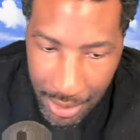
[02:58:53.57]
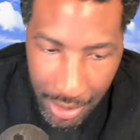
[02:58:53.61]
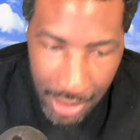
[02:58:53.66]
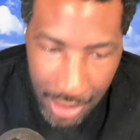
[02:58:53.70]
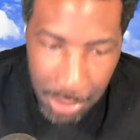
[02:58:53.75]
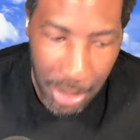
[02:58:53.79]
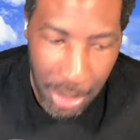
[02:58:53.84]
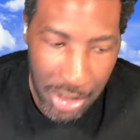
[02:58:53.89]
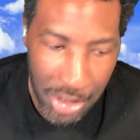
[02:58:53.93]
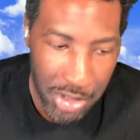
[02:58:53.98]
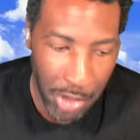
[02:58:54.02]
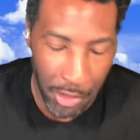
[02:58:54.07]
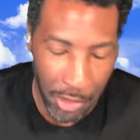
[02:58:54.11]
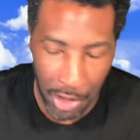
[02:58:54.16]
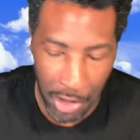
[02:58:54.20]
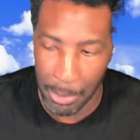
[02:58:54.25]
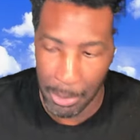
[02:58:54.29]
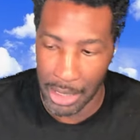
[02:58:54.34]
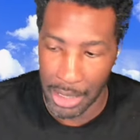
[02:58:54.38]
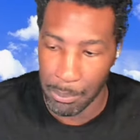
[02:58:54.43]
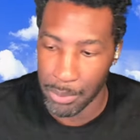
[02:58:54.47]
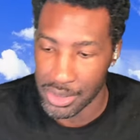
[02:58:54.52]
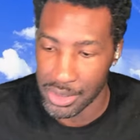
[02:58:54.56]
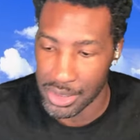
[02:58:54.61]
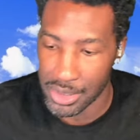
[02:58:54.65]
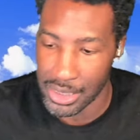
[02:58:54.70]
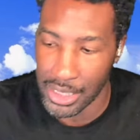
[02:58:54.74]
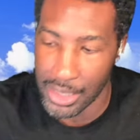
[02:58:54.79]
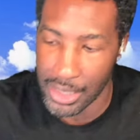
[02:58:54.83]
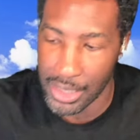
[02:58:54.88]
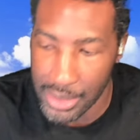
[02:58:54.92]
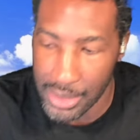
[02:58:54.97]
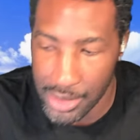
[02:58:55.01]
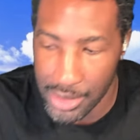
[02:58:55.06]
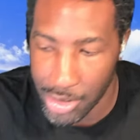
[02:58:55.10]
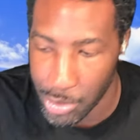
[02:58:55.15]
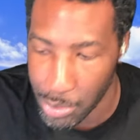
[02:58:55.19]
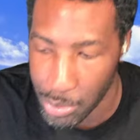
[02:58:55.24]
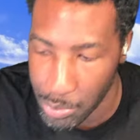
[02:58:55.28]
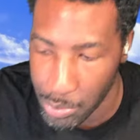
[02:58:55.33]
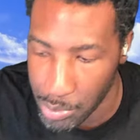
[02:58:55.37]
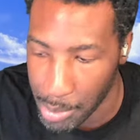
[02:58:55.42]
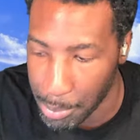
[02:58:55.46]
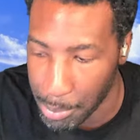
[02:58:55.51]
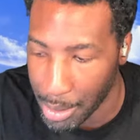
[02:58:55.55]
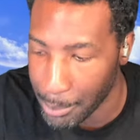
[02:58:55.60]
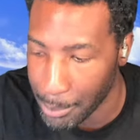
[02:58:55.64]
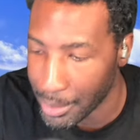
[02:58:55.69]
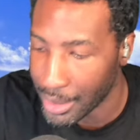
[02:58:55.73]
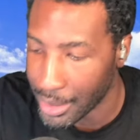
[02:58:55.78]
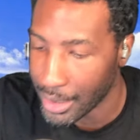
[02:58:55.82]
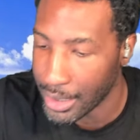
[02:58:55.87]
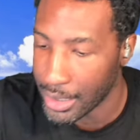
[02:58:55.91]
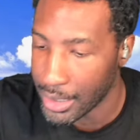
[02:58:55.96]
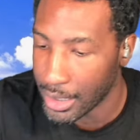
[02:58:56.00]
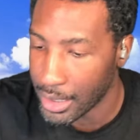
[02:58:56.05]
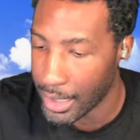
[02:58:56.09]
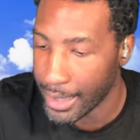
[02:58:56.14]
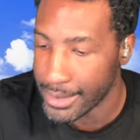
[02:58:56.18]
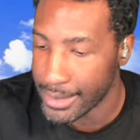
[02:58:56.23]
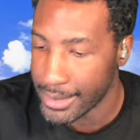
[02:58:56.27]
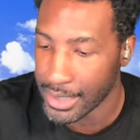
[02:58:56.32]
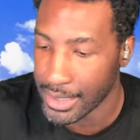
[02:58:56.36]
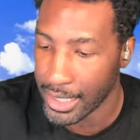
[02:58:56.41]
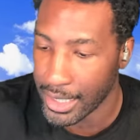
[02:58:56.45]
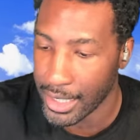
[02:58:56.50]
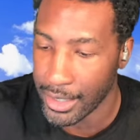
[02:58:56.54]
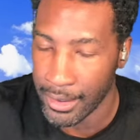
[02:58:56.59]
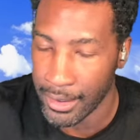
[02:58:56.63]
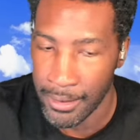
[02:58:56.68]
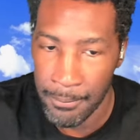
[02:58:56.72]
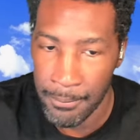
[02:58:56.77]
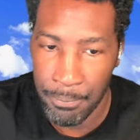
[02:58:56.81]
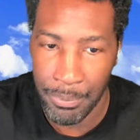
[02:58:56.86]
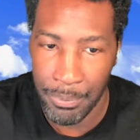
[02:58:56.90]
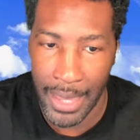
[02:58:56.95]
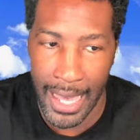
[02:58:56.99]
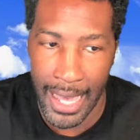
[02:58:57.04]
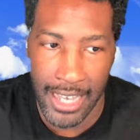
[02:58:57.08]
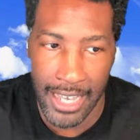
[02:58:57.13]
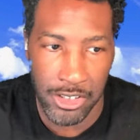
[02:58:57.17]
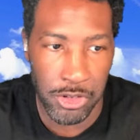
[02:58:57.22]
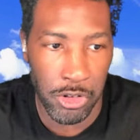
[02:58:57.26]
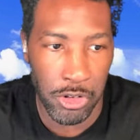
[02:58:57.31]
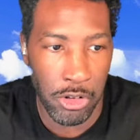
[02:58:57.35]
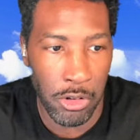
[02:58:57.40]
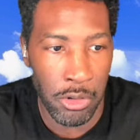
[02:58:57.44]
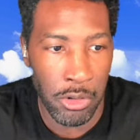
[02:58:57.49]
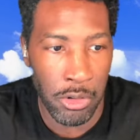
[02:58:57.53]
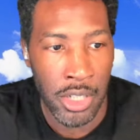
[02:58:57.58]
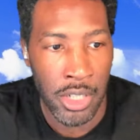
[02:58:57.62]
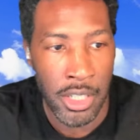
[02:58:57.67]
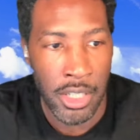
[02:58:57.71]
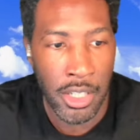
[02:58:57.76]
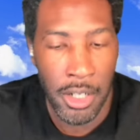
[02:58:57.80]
especially if we're going to be presenting this to the public and as a actual